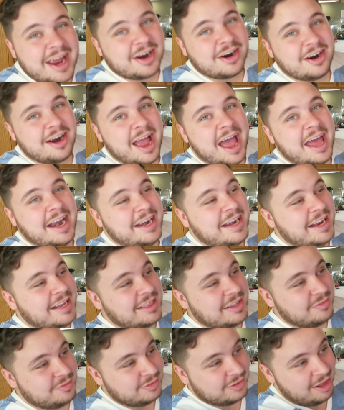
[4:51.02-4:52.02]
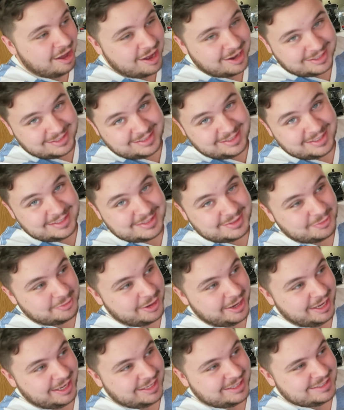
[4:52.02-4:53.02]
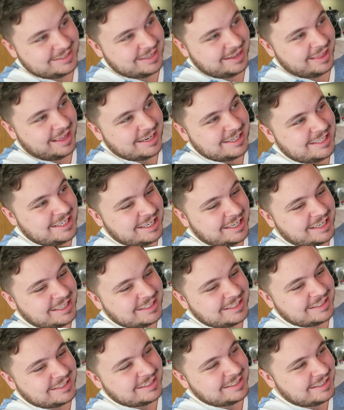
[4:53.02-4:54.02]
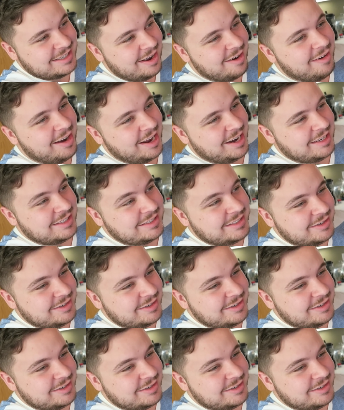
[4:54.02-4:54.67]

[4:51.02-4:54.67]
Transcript: get her editing the vlogs this week so that she can know how to